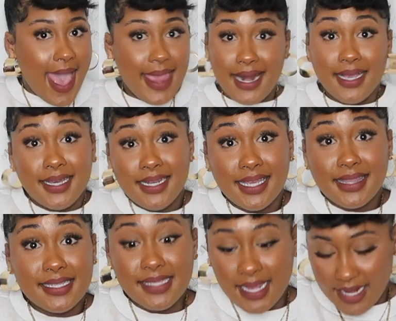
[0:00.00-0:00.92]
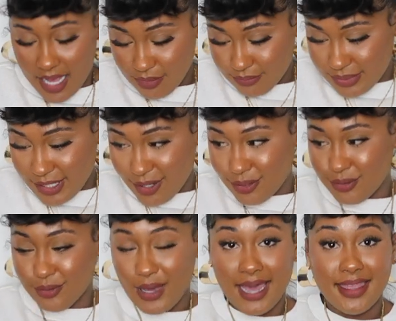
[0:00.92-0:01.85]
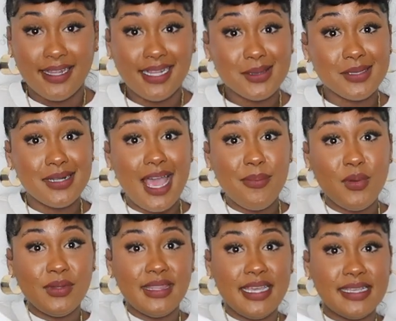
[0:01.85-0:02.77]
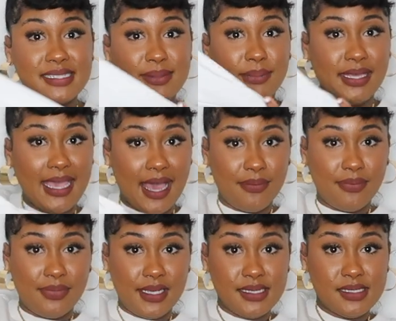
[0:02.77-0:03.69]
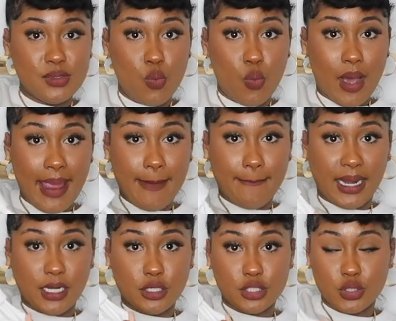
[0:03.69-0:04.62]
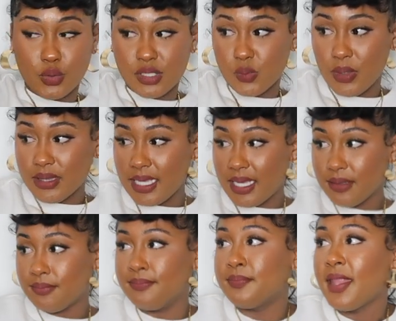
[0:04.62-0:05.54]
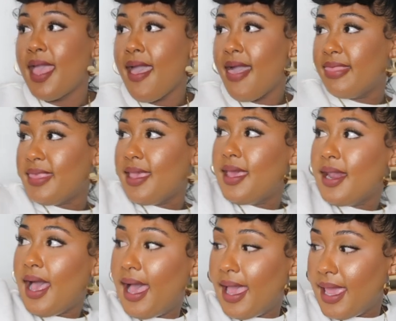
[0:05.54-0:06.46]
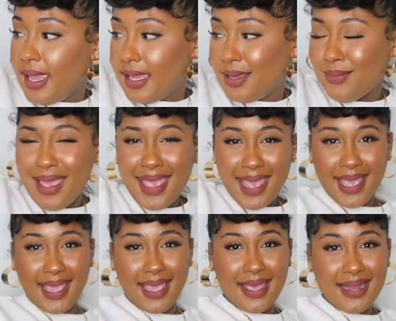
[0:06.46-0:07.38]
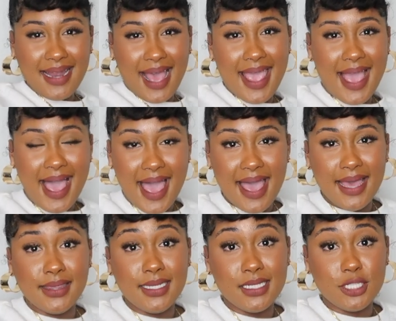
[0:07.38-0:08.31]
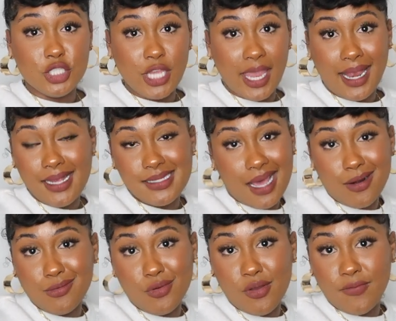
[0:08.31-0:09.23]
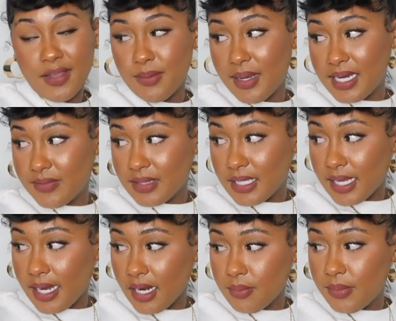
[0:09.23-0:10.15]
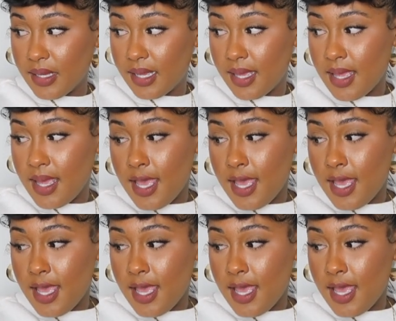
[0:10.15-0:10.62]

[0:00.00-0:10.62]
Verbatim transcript: and I couldn't get the stain out. So I think that's gonna happen with this. But yeah, this white biker shorts with it and then I, in my hand, I had these shades. I don't know if anybody really care, but